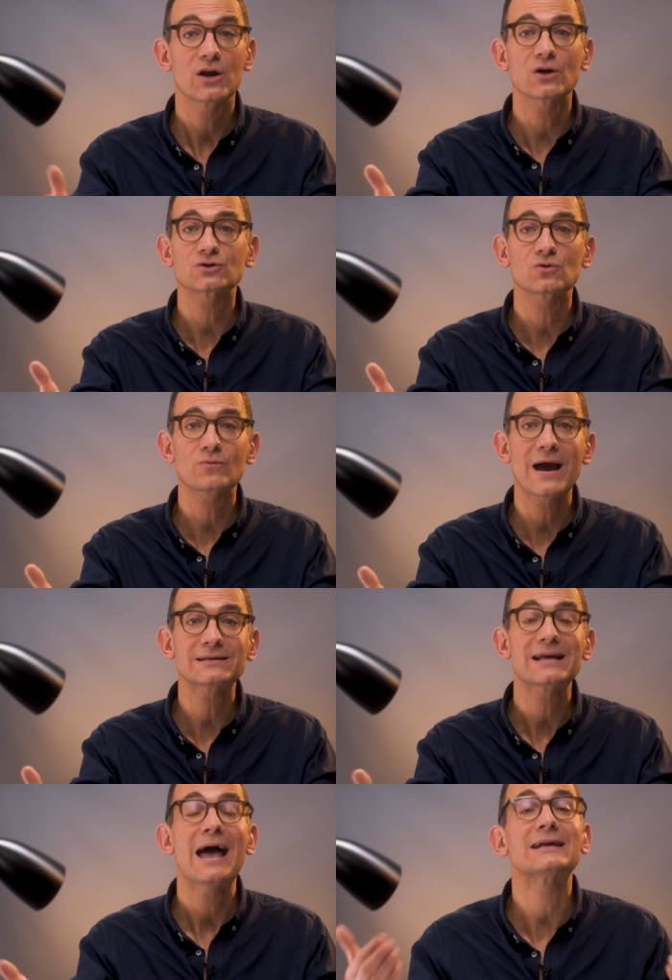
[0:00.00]
It also
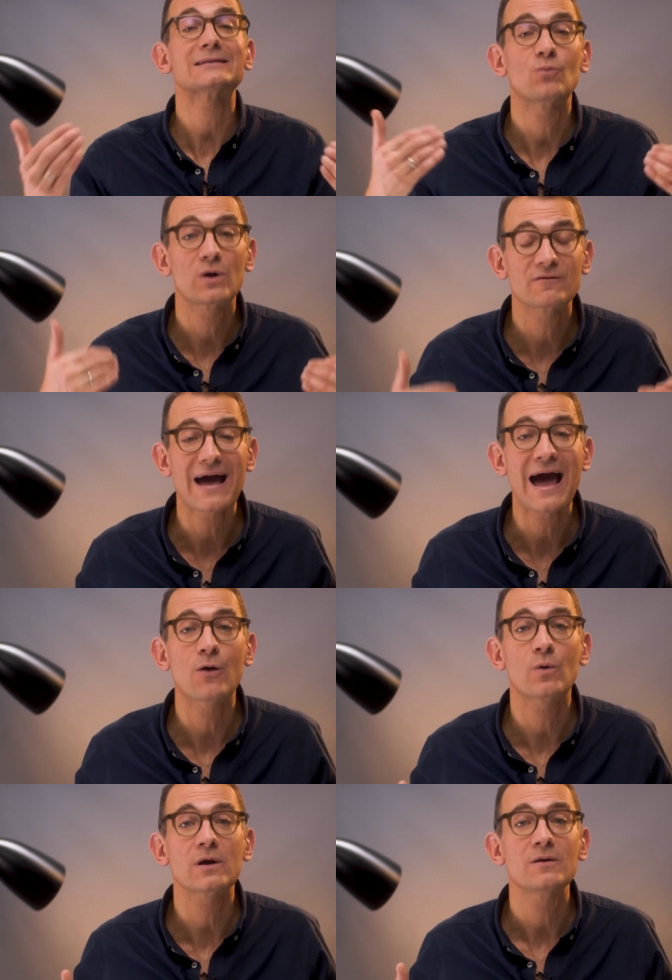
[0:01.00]
ranks as one of
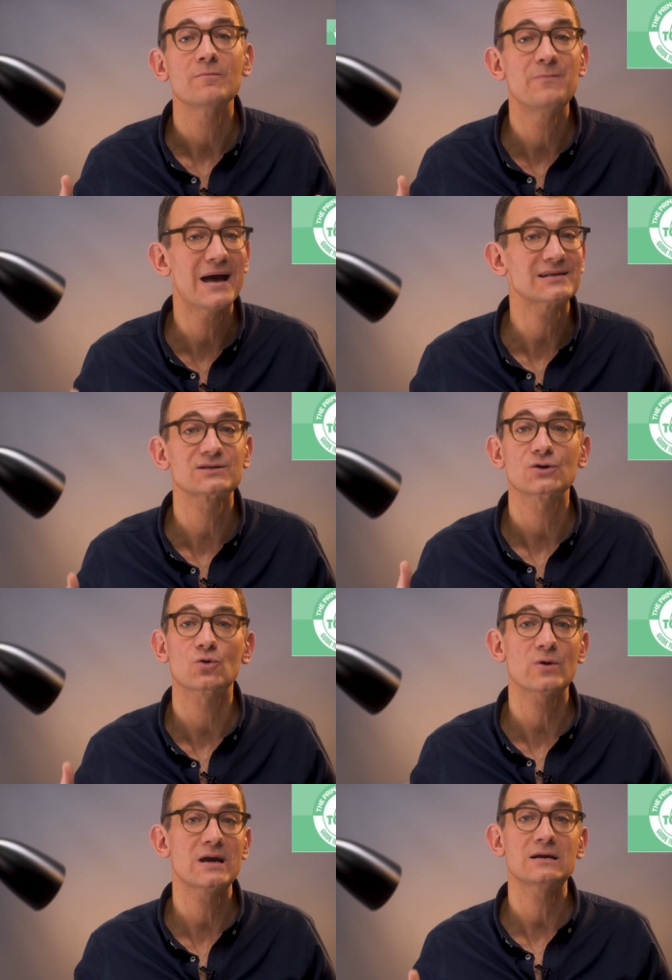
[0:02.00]
our best
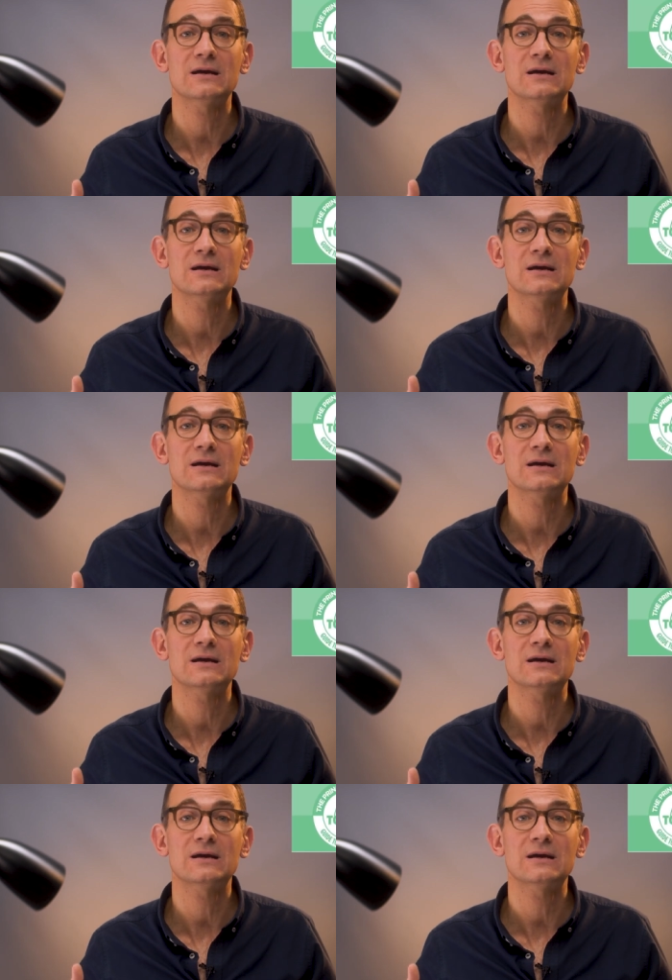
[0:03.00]
green